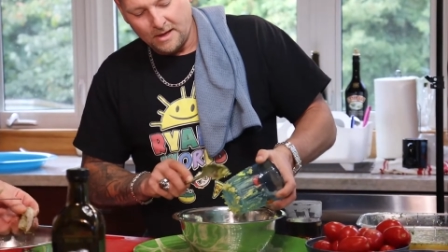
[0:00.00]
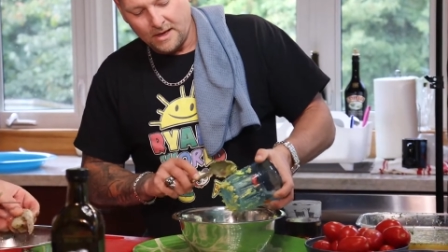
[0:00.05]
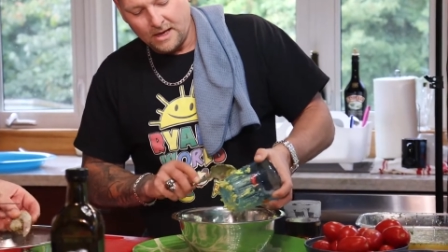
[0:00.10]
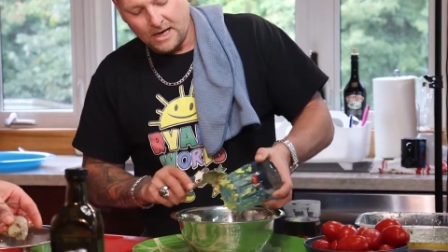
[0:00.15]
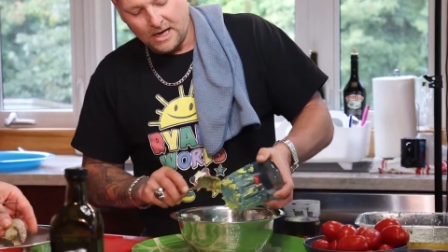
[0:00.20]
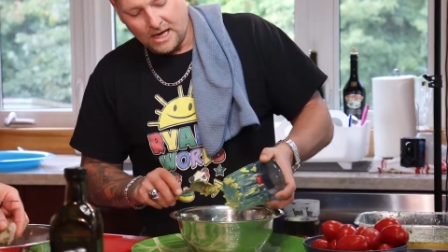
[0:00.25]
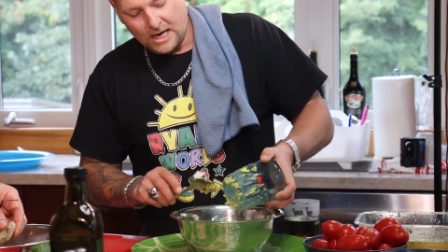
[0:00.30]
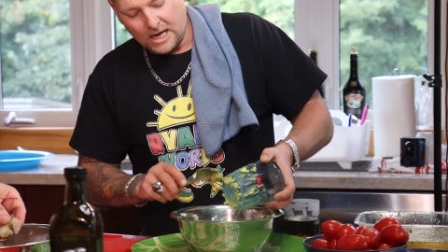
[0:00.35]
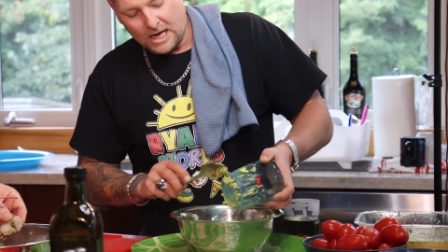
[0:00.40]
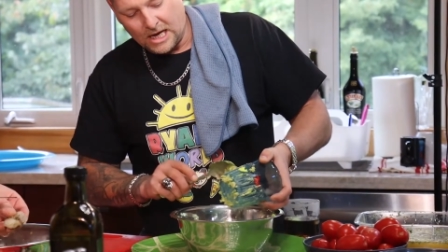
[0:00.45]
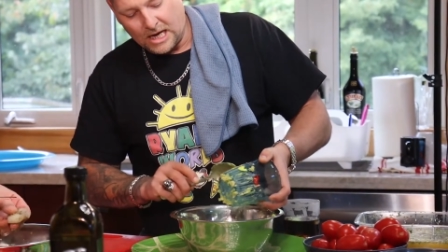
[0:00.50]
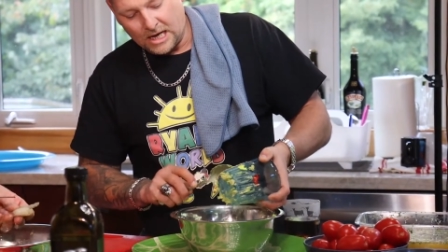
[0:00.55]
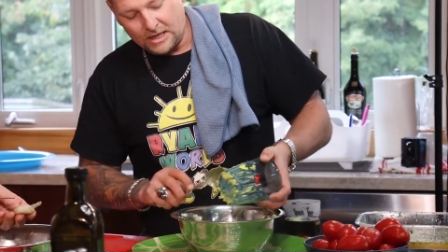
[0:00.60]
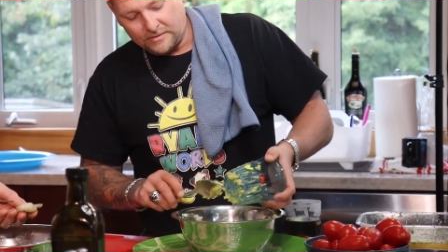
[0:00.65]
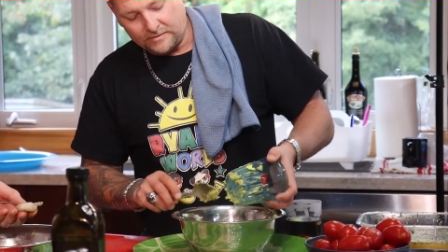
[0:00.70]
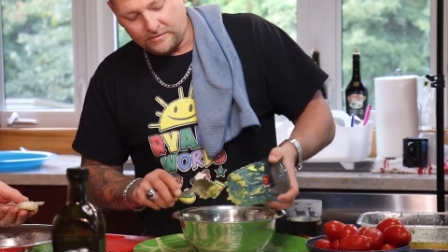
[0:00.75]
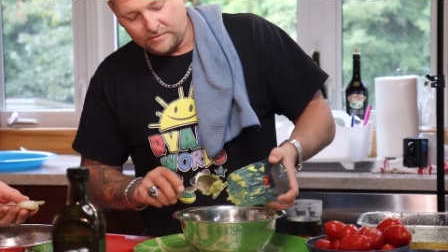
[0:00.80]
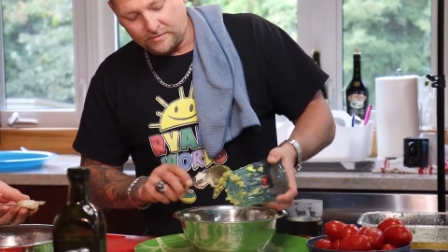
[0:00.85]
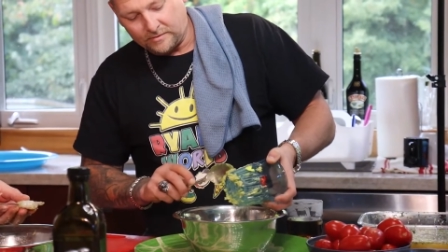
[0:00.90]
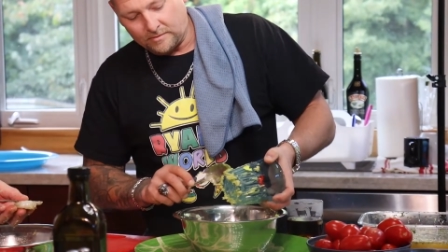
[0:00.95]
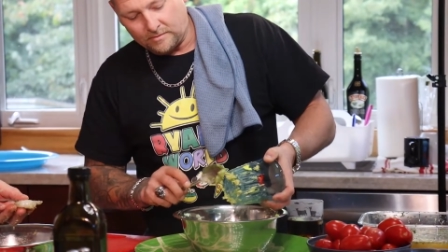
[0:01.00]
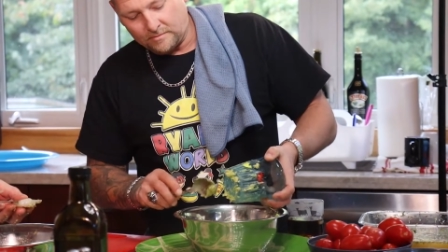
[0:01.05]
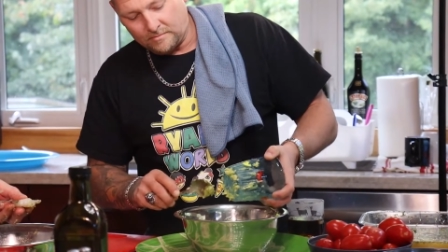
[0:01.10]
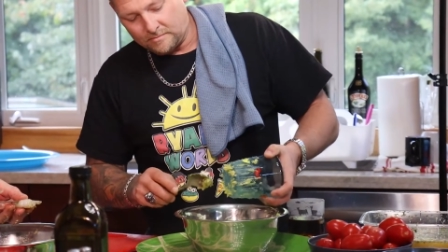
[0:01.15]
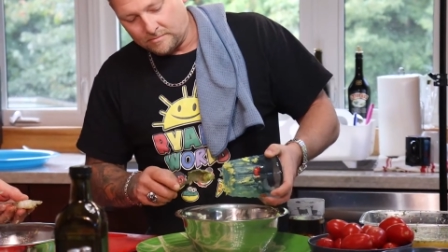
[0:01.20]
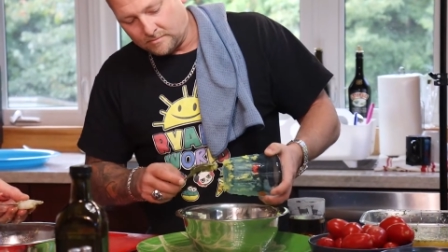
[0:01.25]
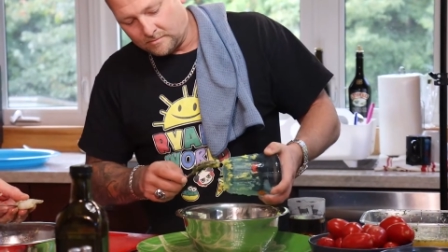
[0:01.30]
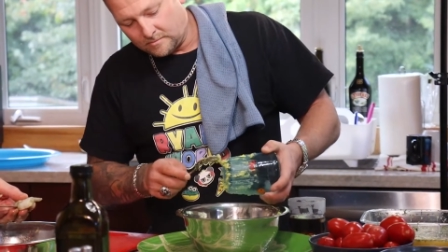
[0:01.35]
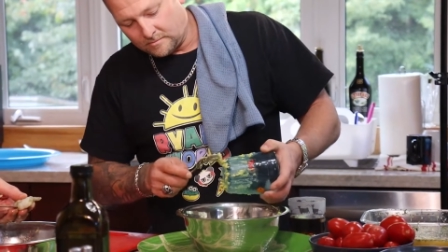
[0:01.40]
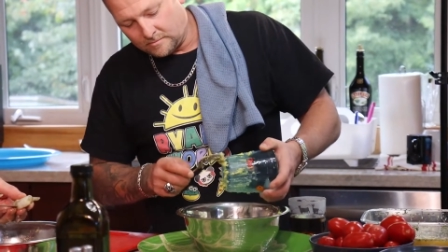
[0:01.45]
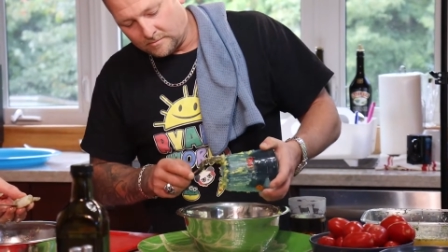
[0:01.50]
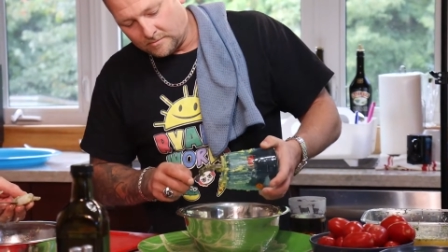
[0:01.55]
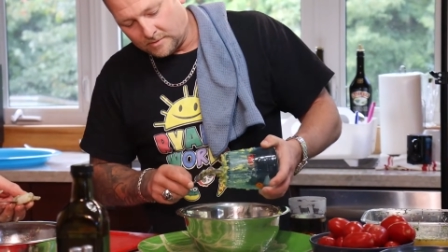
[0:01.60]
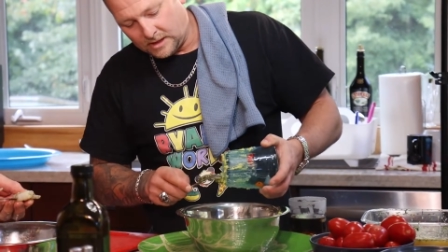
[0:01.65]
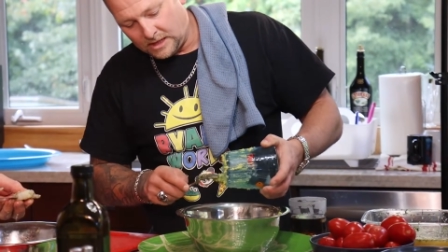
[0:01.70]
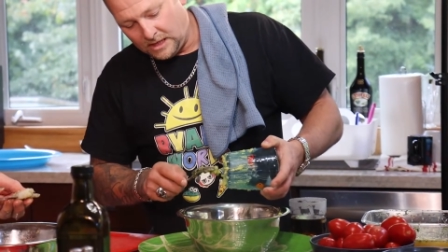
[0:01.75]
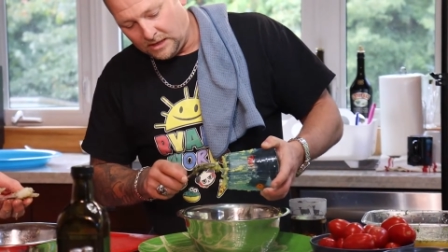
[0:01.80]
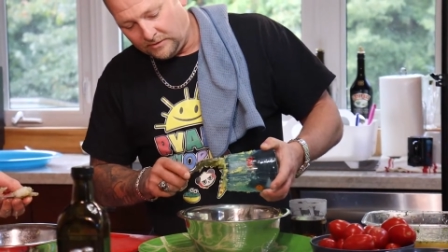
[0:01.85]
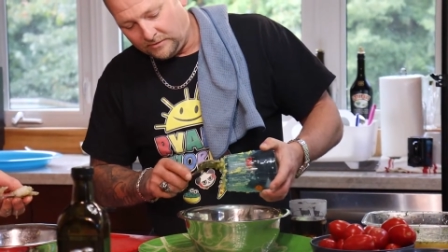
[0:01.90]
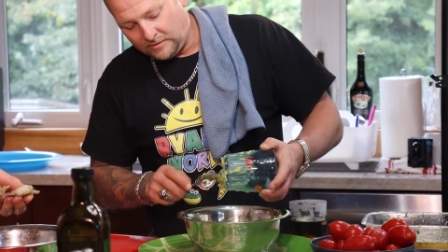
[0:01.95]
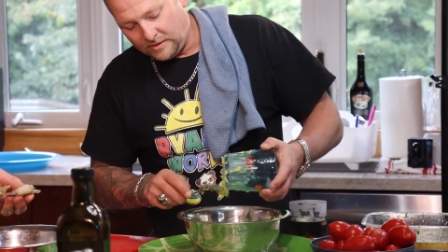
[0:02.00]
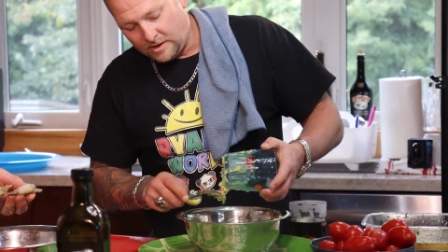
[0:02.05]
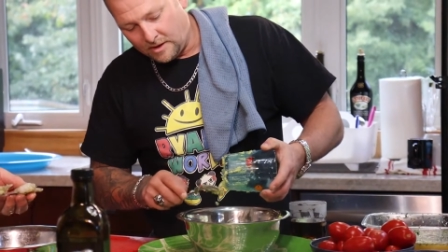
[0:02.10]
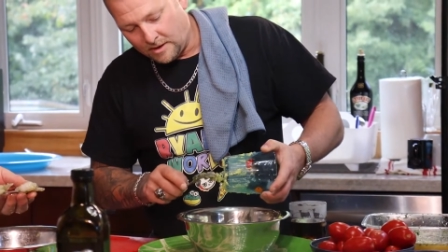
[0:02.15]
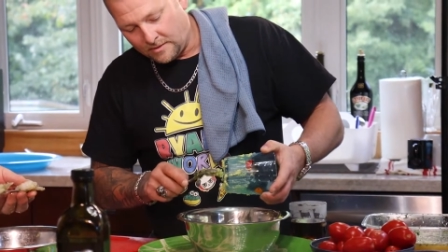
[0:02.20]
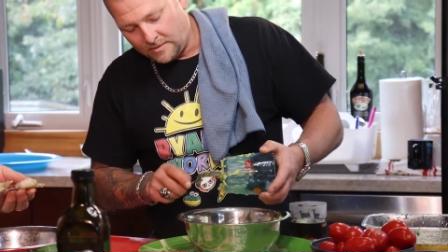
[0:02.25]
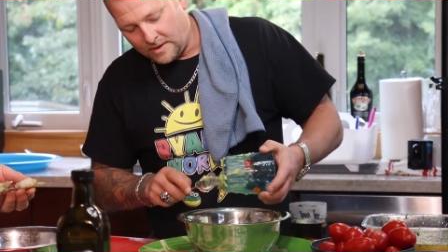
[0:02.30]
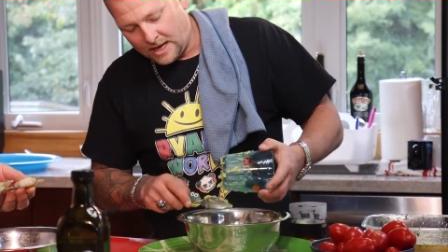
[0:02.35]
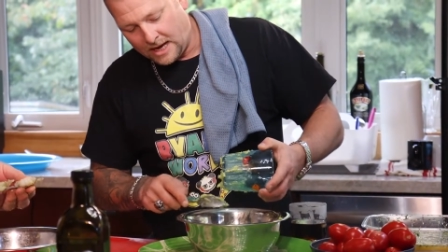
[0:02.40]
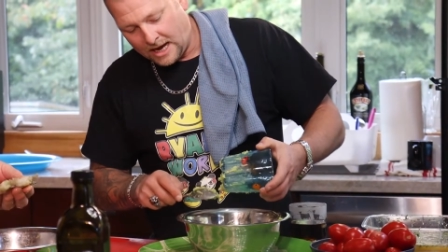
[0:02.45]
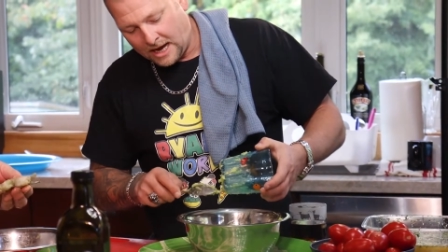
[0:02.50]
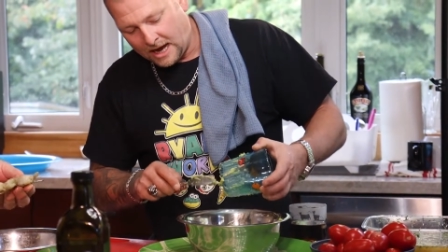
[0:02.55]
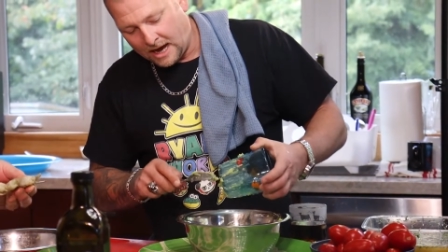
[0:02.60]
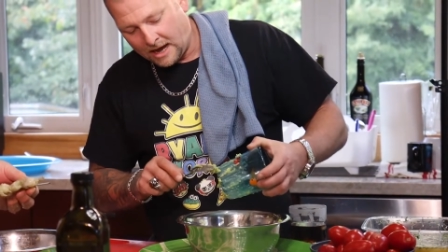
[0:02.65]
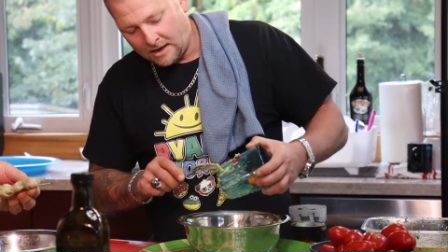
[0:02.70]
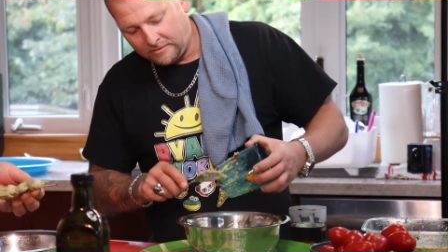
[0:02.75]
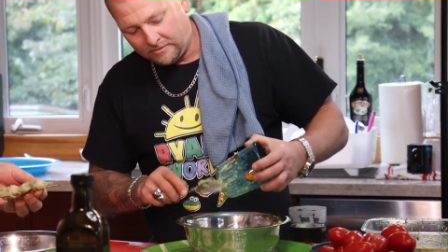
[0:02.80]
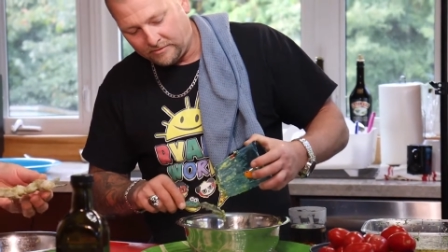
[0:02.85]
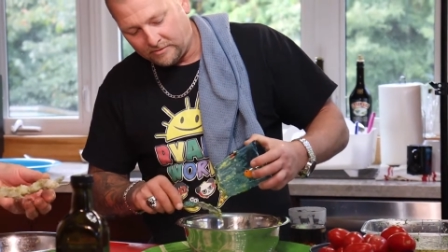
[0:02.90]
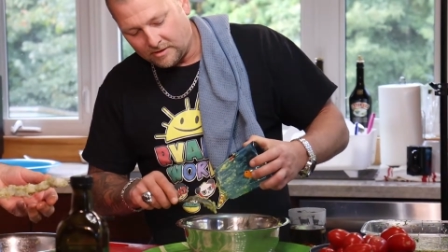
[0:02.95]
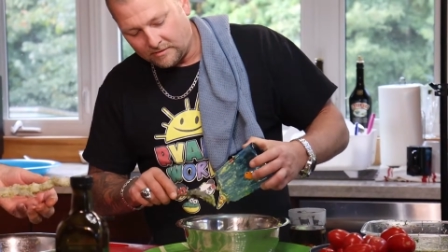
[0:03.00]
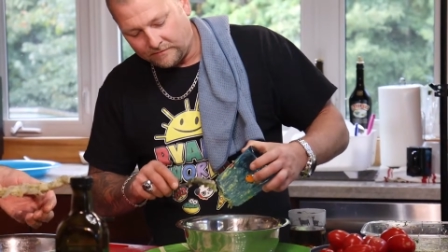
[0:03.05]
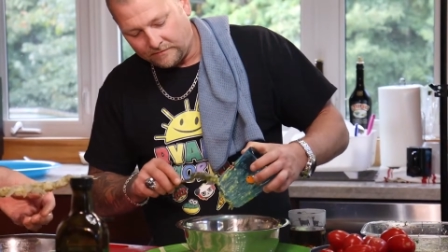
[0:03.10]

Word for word: All right. It's easy on the hands.